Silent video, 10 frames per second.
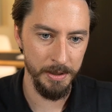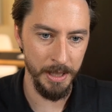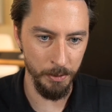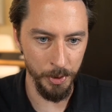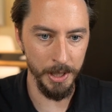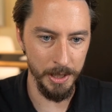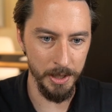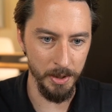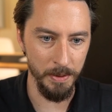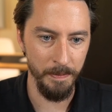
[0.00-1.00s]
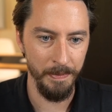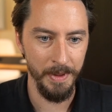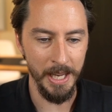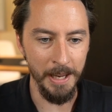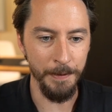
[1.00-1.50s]
They really do,
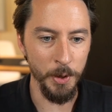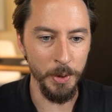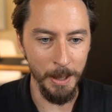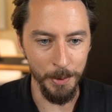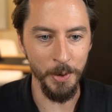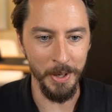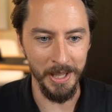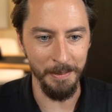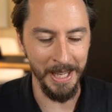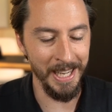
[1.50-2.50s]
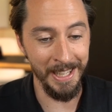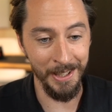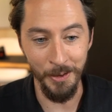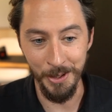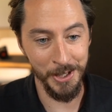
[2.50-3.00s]
if you keep doing them. And
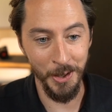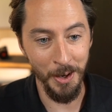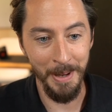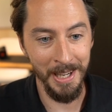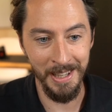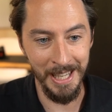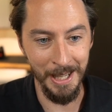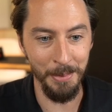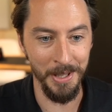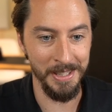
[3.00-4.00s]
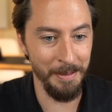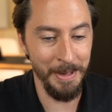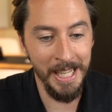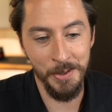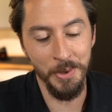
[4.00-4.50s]
going back to the inputs. I mean,
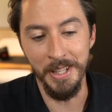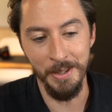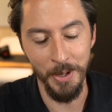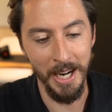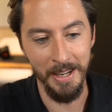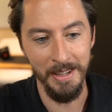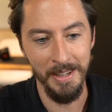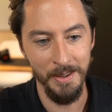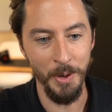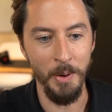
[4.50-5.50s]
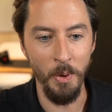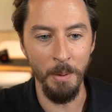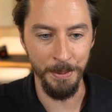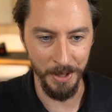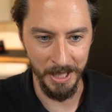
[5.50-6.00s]
that's really what I want
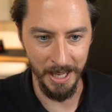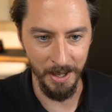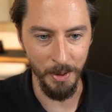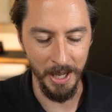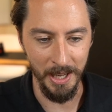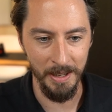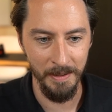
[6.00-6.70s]
people to take away.